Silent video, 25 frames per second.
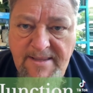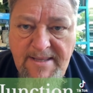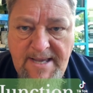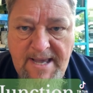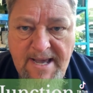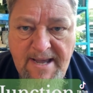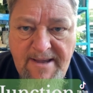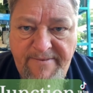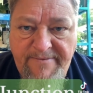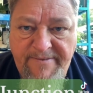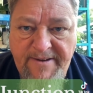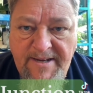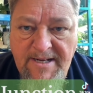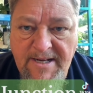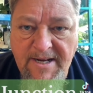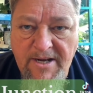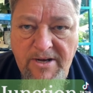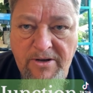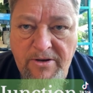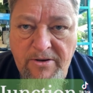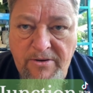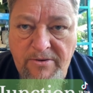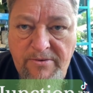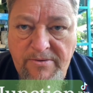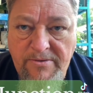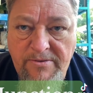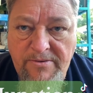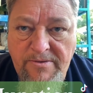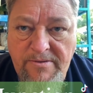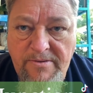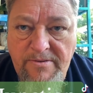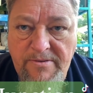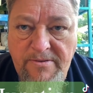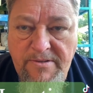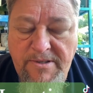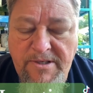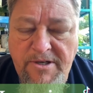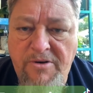the AV node.
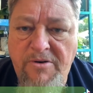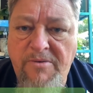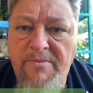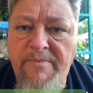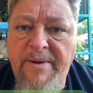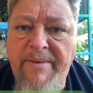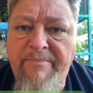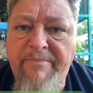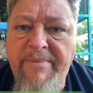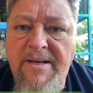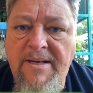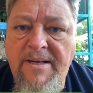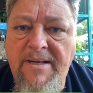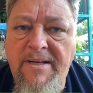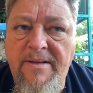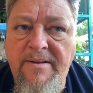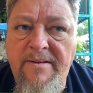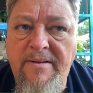So remember,